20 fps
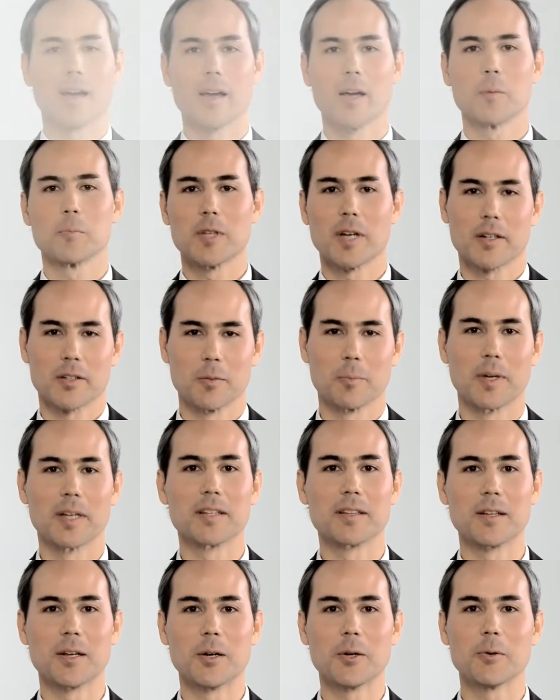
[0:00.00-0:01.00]
Hi, I'm Dr.
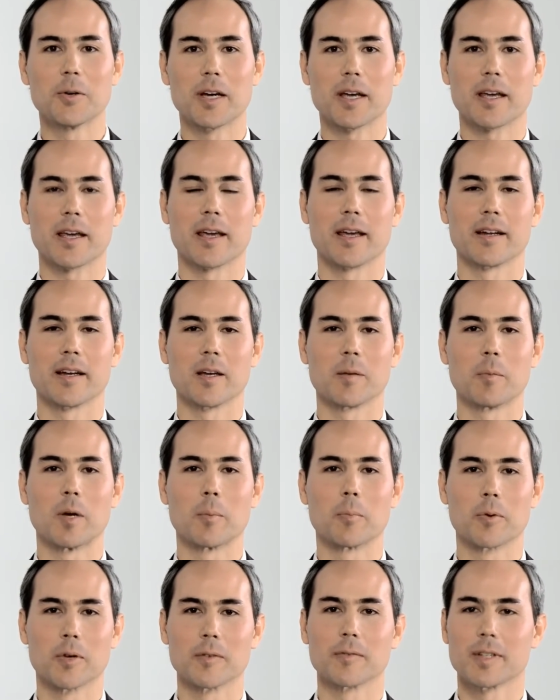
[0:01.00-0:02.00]
Ben Lowe, and I'm
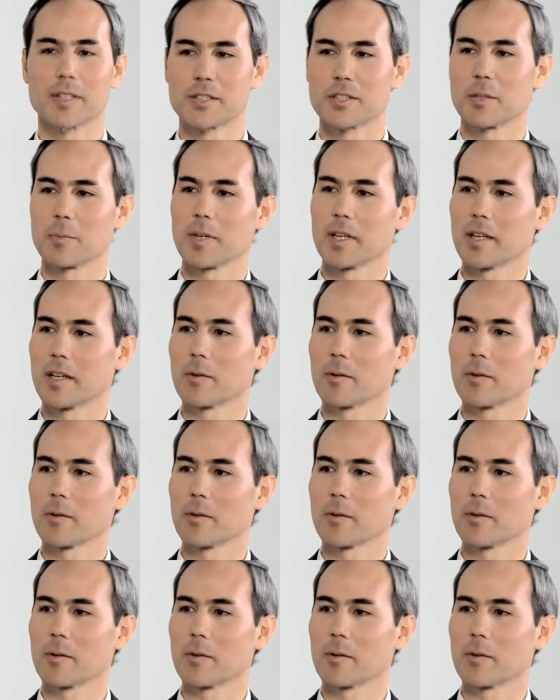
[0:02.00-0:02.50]
privileged to be